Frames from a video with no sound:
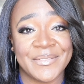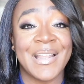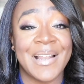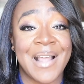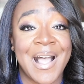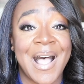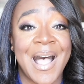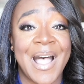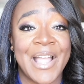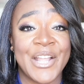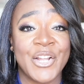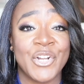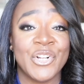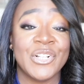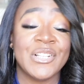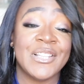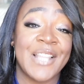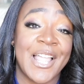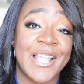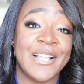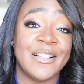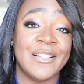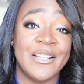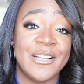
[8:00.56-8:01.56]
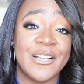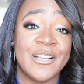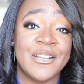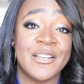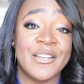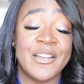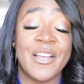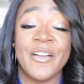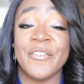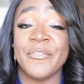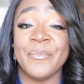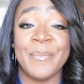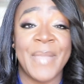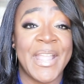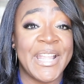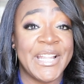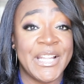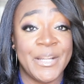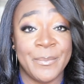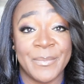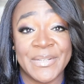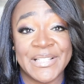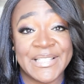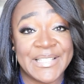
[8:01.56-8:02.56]
and a higher likelihood of
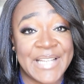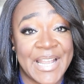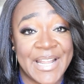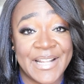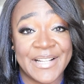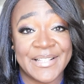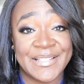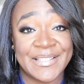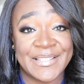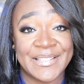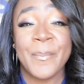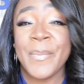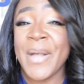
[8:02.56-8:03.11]
making mistakes.